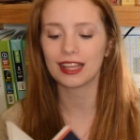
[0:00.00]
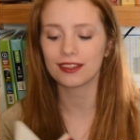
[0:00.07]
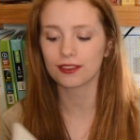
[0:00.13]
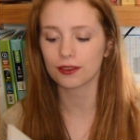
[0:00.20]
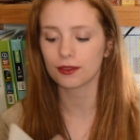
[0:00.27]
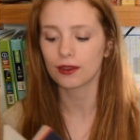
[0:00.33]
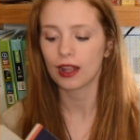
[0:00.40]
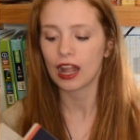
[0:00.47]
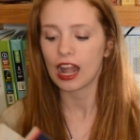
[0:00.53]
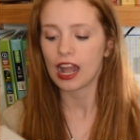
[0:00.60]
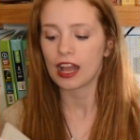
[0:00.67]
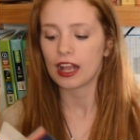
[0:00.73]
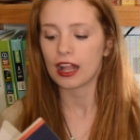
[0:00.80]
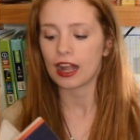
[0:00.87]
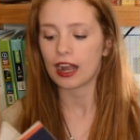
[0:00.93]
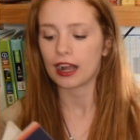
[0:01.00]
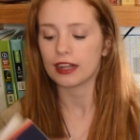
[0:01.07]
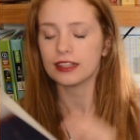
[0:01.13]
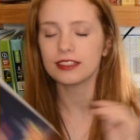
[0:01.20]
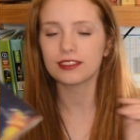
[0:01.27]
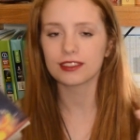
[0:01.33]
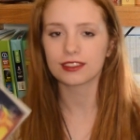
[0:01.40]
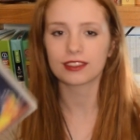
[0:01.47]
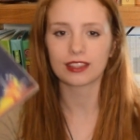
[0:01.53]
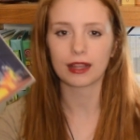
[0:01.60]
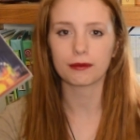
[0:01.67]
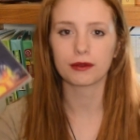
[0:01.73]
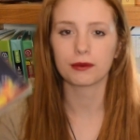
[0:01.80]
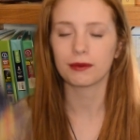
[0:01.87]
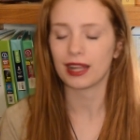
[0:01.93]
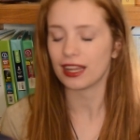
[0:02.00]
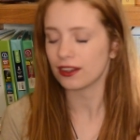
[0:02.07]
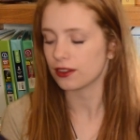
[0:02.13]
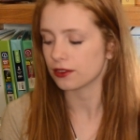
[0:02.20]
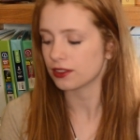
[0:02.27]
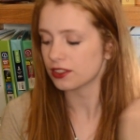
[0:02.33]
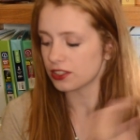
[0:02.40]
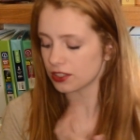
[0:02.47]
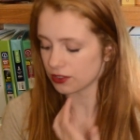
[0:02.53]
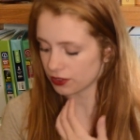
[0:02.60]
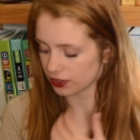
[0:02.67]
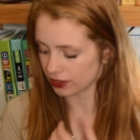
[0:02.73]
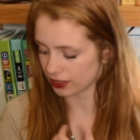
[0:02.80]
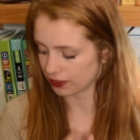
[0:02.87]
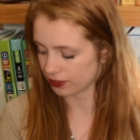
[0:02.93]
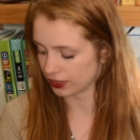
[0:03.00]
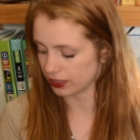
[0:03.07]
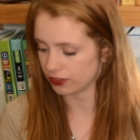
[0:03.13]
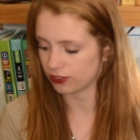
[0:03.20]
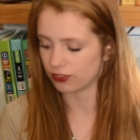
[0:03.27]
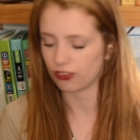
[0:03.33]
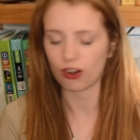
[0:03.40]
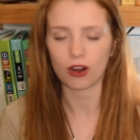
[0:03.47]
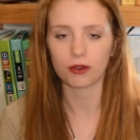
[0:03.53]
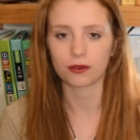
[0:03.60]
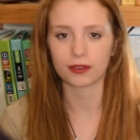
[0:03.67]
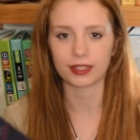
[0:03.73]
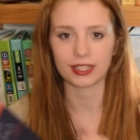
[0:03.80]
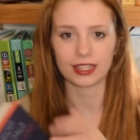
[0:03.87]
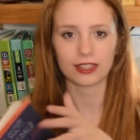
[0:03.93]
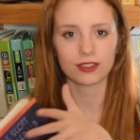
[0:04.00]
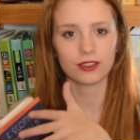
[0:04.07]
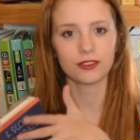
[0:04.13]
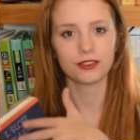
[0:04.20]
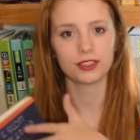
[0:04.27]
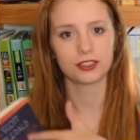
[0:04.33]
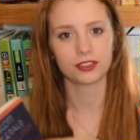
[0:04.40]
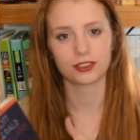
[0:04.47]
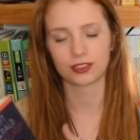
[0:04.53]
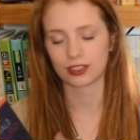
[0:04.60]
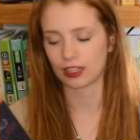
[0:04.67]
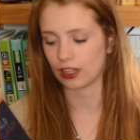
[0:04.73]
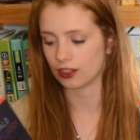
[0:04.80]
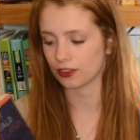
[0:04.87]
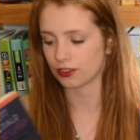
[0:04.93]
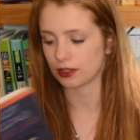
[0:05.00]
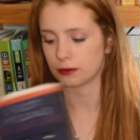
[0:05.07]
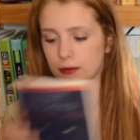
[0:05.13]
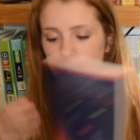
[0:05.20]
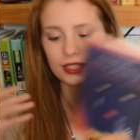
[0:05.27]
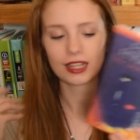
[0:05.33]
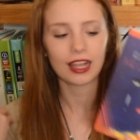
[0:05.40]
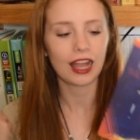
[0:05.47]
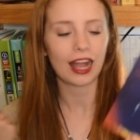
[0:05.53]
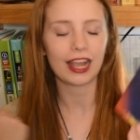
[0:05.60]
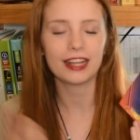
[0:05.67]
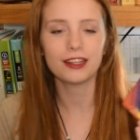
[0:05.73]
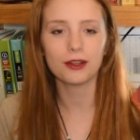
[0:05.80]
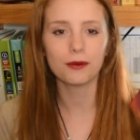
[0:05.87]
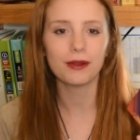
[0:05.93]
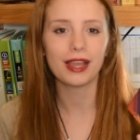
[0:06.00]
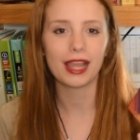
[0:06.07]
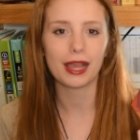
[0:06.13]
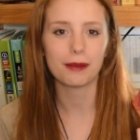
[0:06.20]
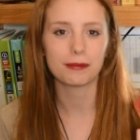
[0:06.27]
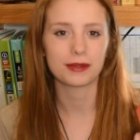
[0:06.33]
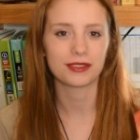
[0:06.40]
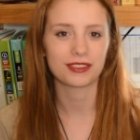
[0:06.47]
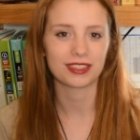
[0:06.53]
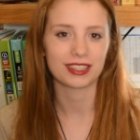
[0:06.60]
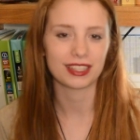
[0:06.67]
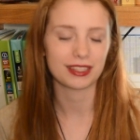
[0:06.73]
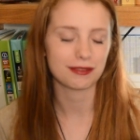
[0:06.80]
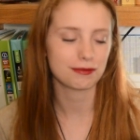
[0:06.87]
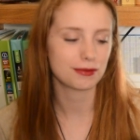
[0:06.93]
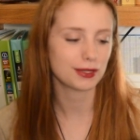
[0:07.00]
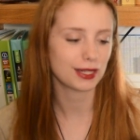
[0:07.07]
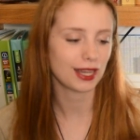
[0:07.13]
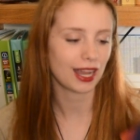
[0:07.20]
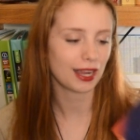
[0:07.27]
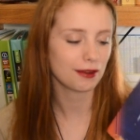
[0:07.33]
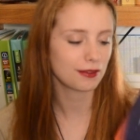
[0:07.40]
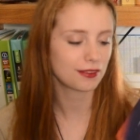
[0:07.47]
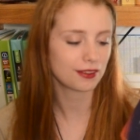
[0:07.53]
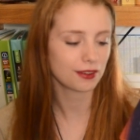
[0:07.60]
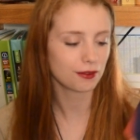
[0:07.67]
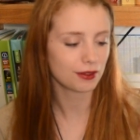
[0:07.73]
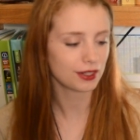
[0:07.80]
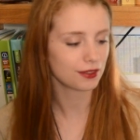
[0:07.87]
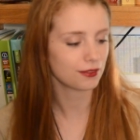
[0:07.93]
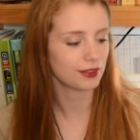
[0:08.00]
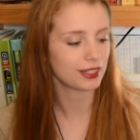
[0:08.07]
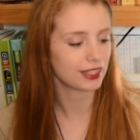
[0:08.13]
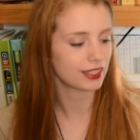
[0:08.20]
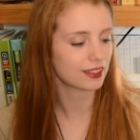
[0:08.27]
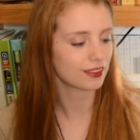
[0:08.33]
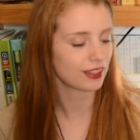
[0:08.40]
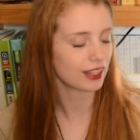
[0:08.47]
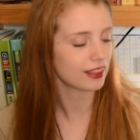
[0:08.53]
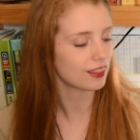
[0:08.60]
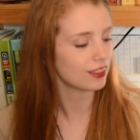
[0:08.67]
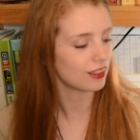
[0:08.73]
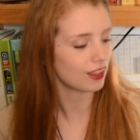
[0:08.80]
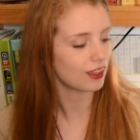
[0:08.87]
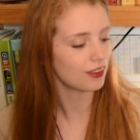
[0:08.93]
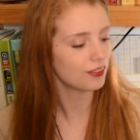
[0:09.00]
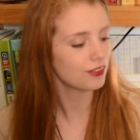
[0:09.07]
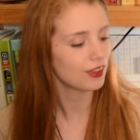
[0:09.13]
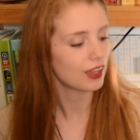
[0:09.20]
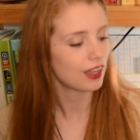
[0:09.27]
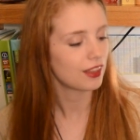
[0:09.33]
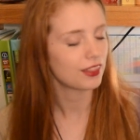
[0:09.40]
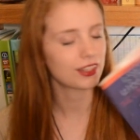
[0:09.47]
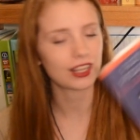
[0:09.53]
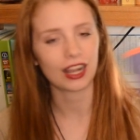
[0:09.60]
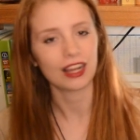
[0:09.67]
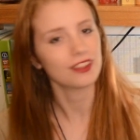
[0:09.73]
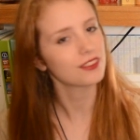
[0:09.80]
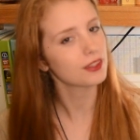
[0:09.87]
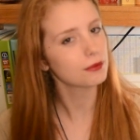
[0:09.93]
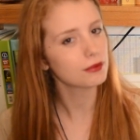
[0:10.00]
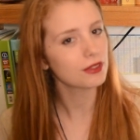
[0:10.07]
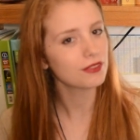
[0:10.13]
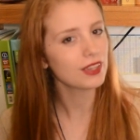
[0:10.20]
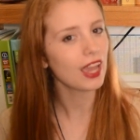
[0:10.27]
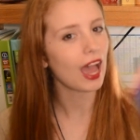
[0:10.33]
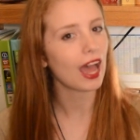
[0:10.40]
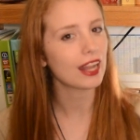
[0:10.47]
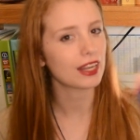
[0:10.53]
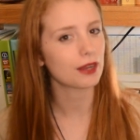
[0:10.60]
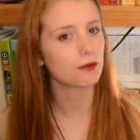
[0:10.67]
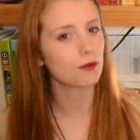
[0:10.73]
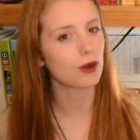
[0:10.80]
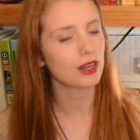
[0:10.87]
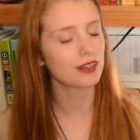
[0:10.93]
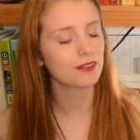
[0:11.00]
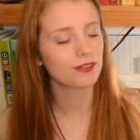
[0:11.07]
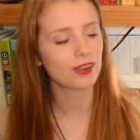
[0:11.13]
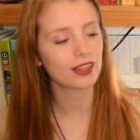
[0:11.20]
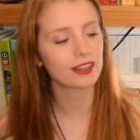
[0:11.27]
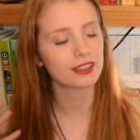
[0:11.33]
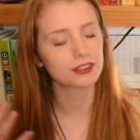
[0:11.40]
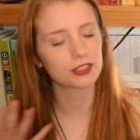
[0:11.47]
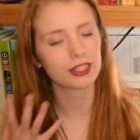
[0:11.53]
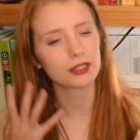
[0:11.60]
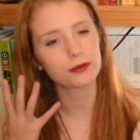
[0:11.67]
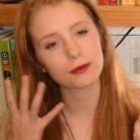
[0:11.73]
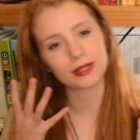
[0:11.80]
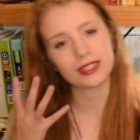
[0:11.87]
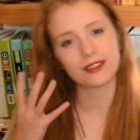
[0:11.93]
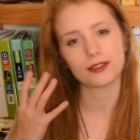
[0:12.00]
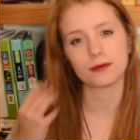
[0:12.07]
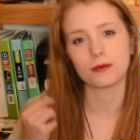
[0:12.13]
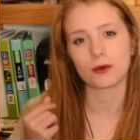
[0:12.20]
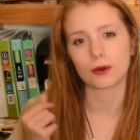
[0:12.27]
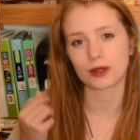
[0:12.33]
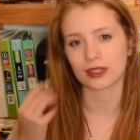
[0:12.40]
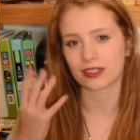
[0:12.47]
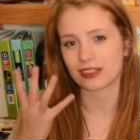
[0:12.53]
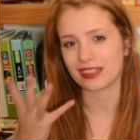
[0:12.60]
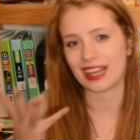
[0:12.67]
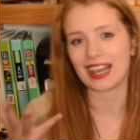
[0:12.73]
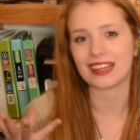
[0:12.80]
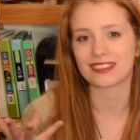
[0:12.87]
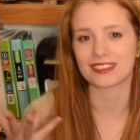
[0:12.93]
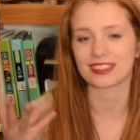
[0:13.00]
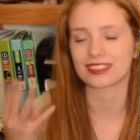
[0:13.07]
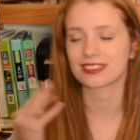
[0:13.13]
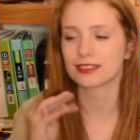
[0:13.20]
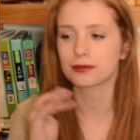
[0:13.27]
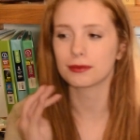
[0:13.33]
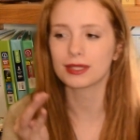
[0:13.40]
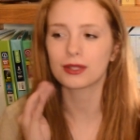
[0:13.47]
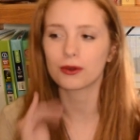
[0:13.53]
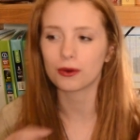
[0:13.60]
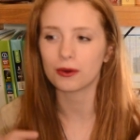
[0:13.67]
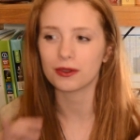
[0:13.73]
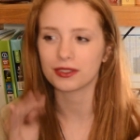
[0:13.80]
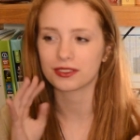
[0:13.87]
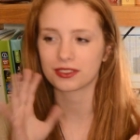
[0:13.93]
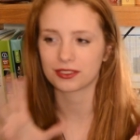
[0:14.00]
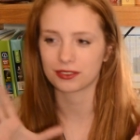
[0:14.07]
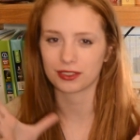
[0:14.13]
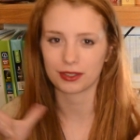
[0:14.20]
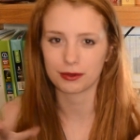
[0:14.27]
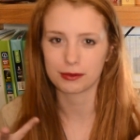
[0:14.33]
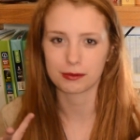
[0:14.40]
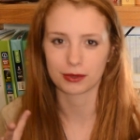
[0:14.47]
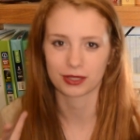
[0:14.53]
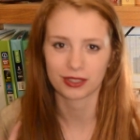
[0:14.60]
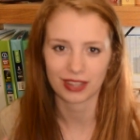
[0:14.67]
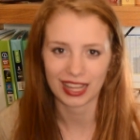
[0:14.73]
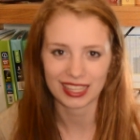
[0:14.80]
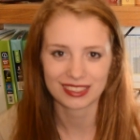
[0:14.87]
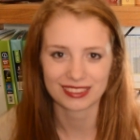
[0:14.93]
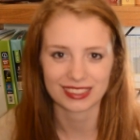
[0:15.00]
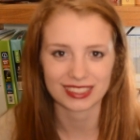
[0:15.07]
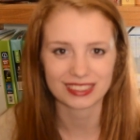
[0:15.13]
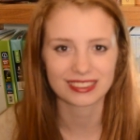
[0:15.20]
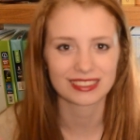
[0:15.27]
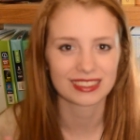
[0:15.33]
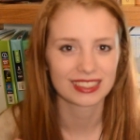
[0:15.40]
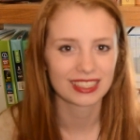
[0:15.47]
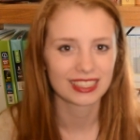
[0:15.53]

and so this is the time where we, I don't know, this just feels like a very fall read. I don't know if it's just the colors on book. I know what happens in it, but I still want to read it because I love the concept of it and I want to finally try to read some more classics. That's my goal is to try to read more classics.